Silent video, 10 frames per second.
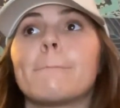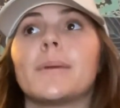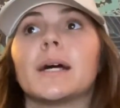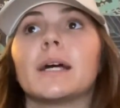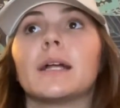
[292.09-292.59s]

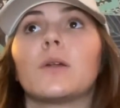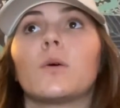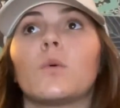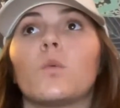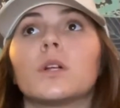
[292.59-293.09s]
but
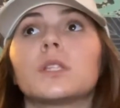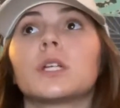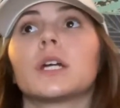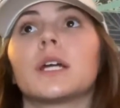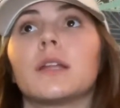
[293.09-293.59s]
once
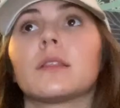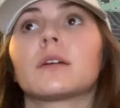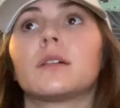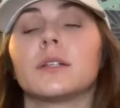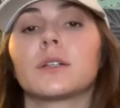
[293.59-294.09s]
you're in
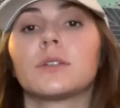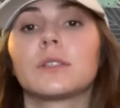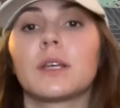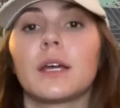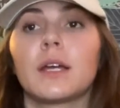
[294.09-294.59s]
the clinical
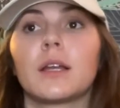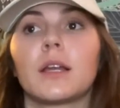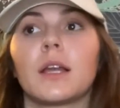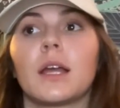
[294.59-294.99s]
site,